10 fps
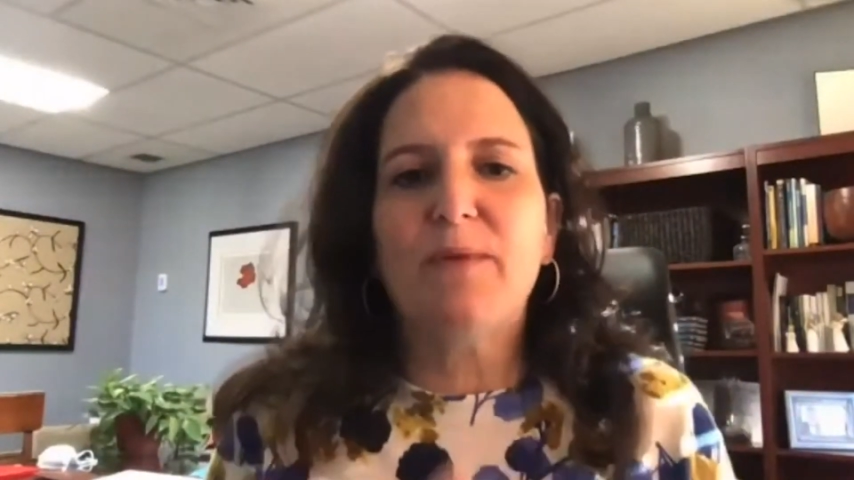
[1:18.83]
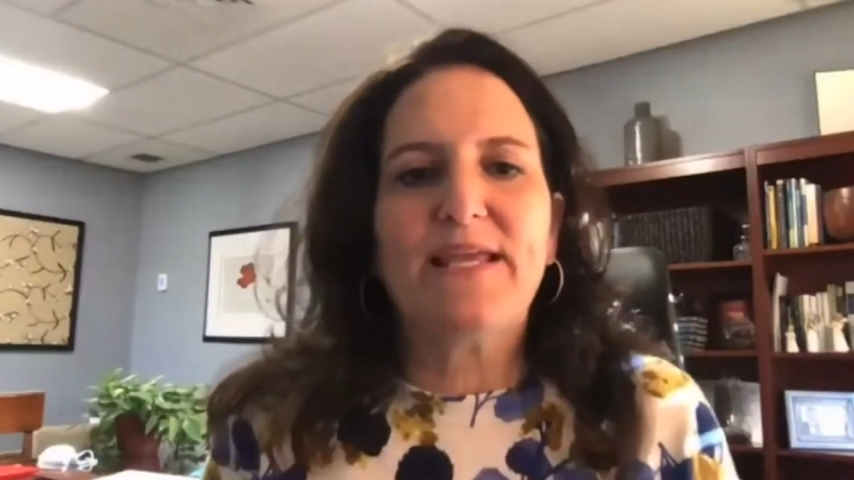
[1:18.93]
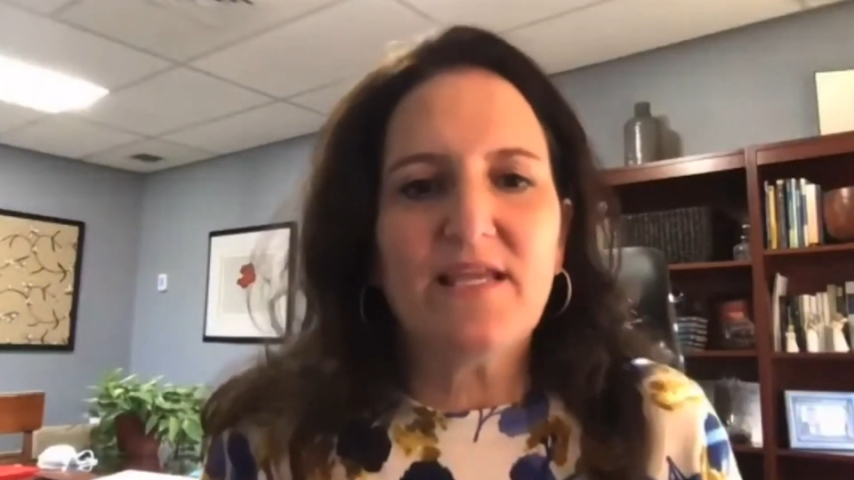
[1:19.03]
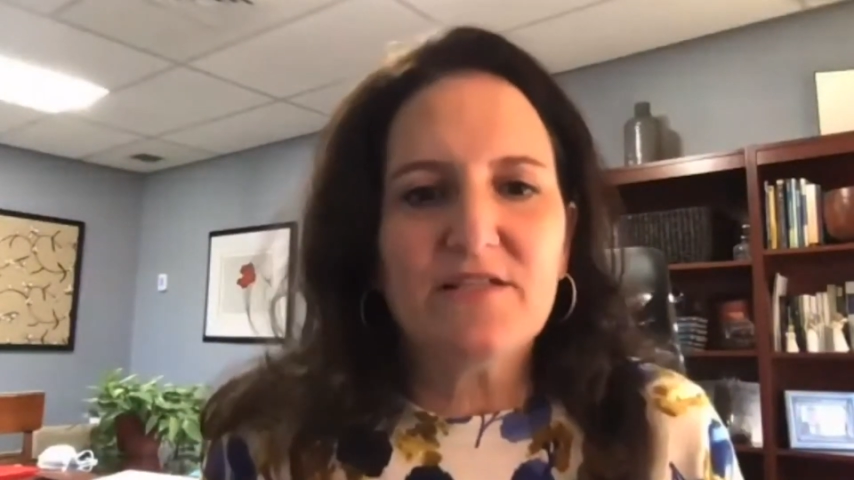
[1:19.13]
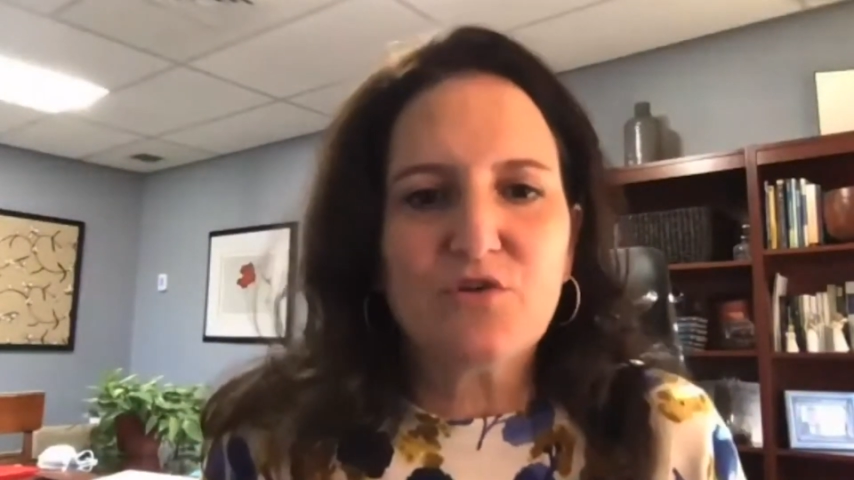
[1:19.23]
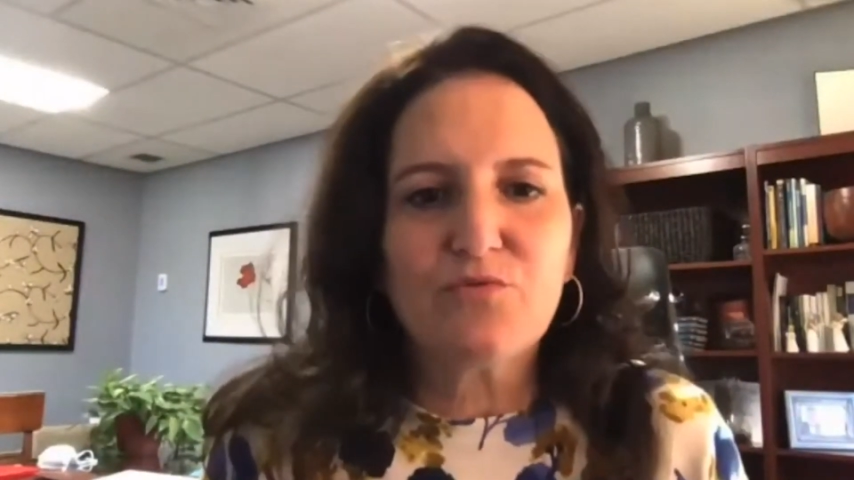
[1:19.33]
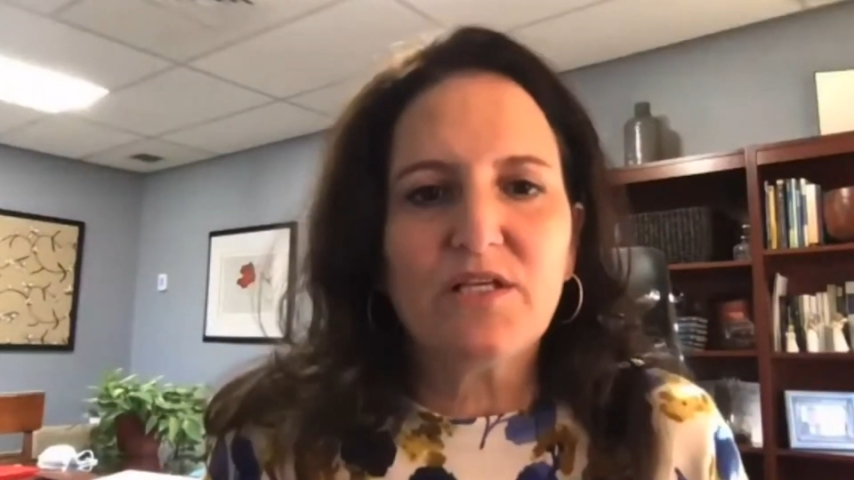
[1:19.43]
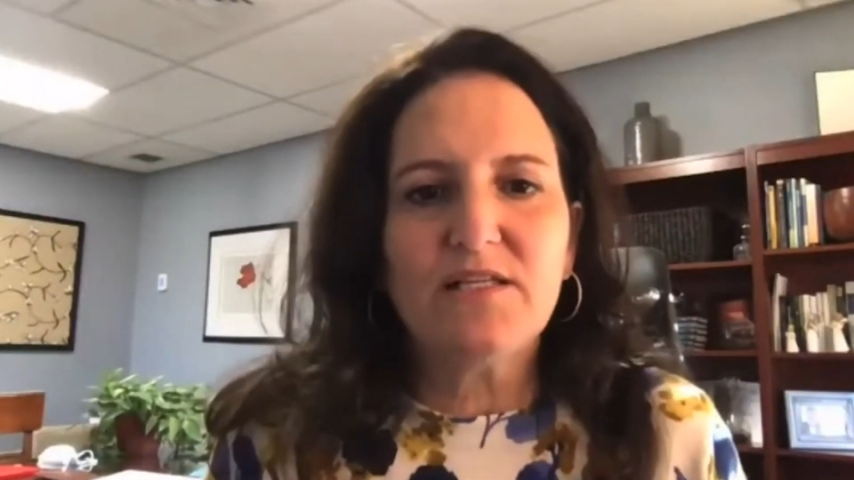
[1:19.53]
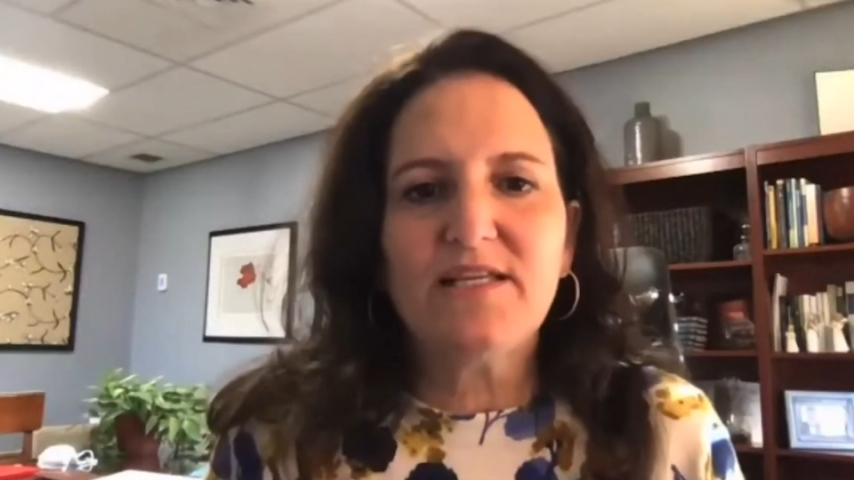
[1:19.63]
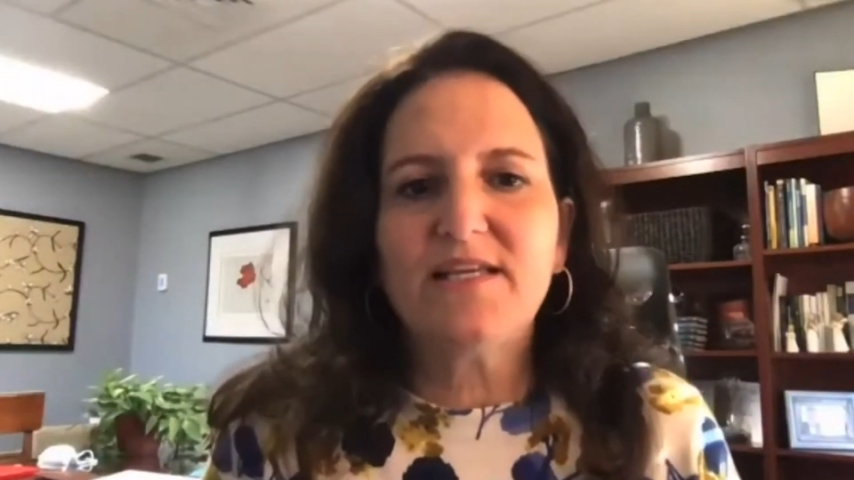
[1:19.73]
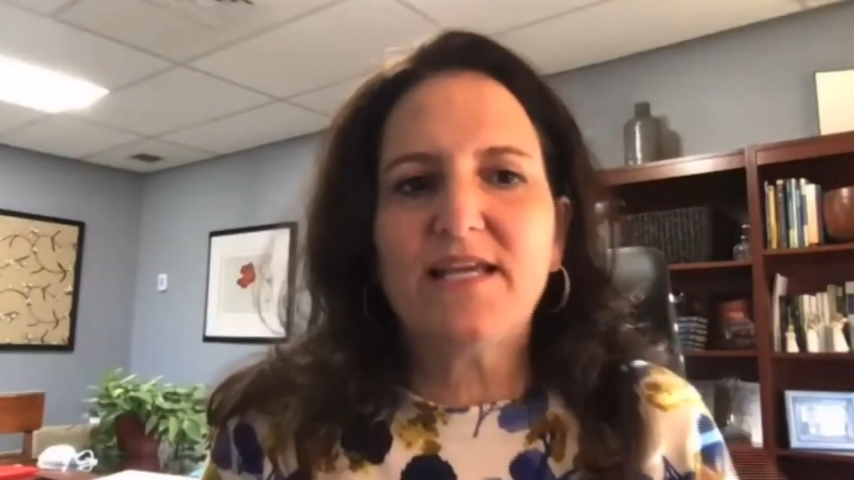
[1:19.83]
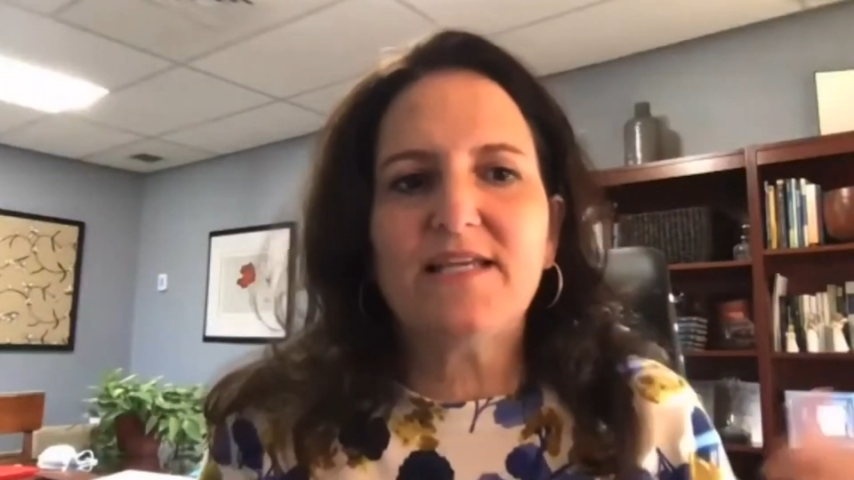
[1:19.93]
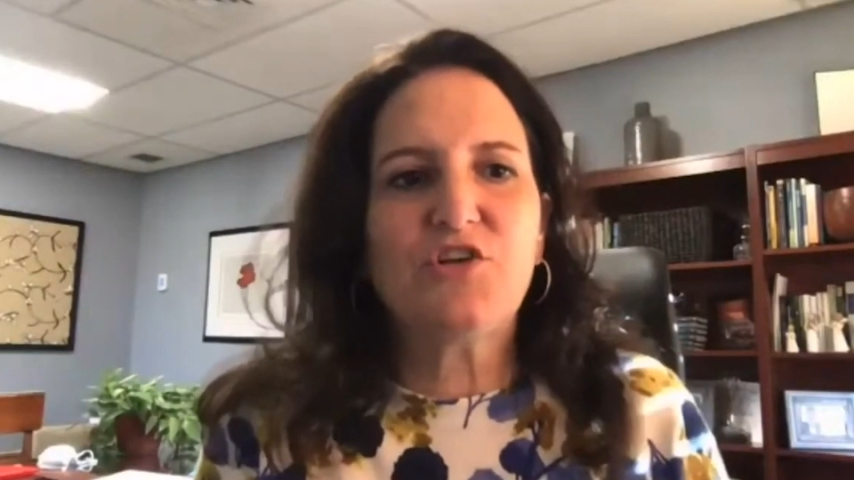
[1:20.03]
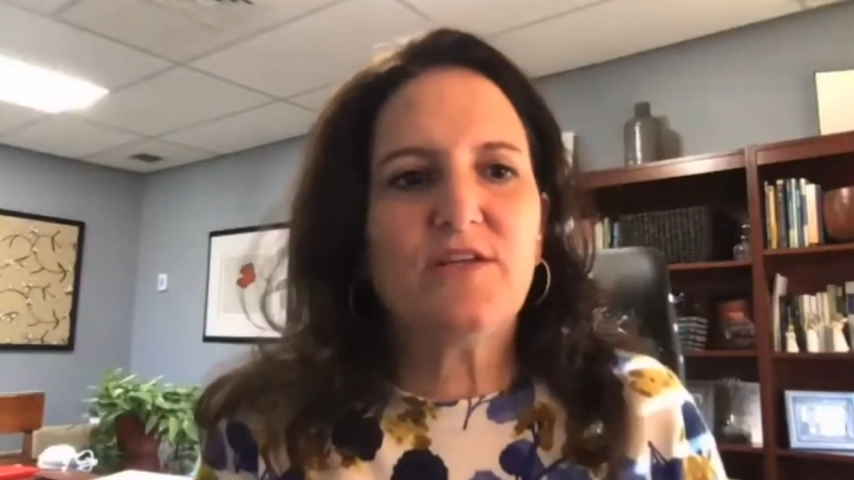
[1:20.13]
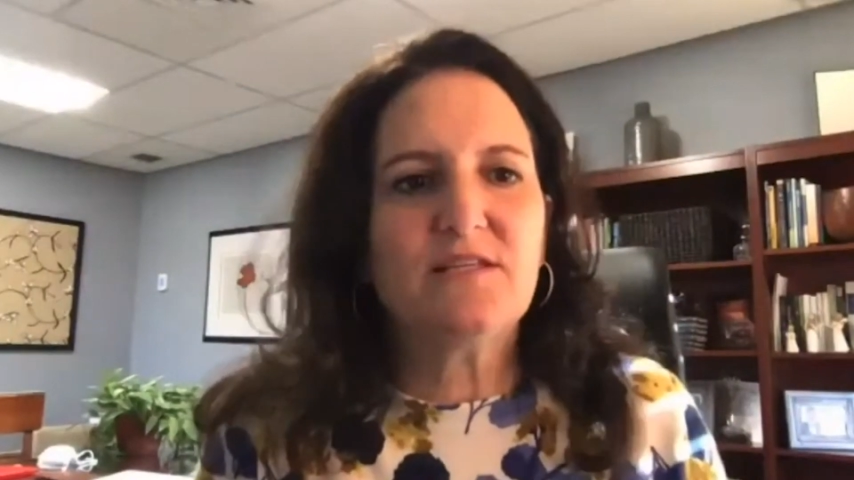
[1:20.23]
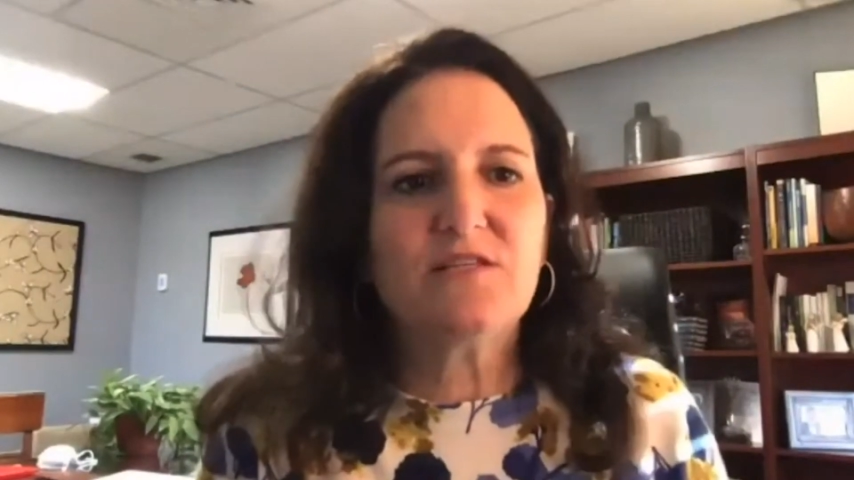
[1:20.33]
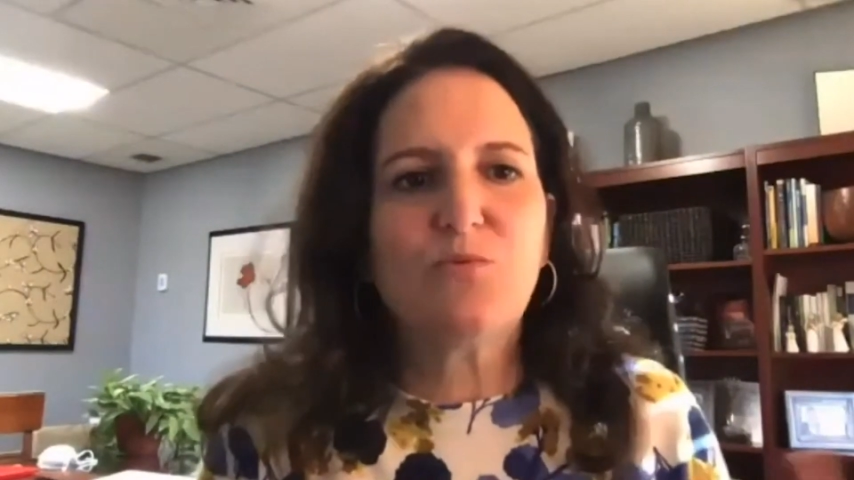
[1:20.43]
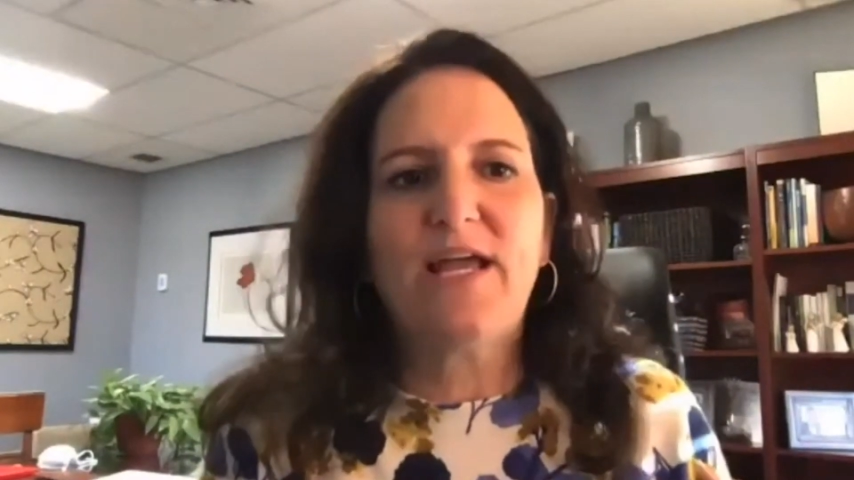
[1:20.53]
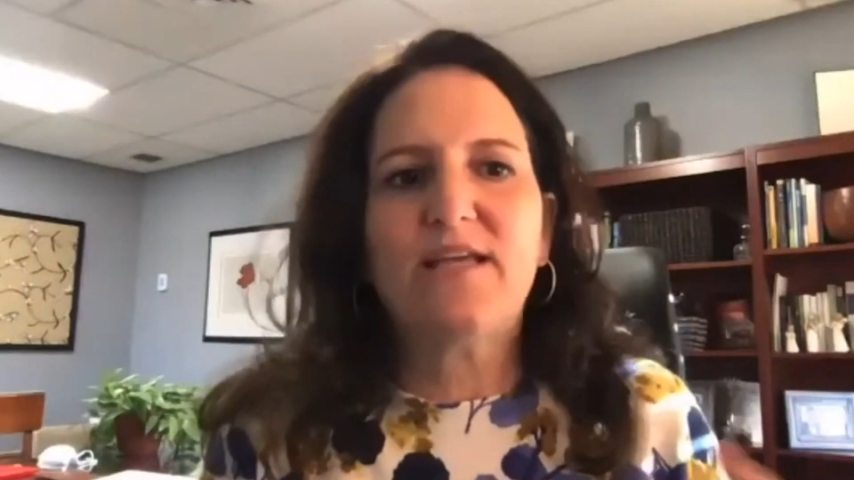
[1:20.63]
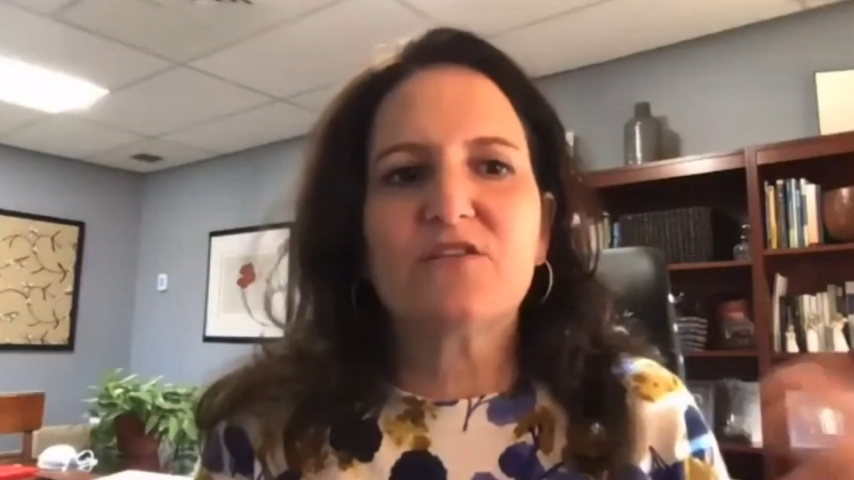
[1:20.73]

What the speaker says: My kids are really engaging in this way.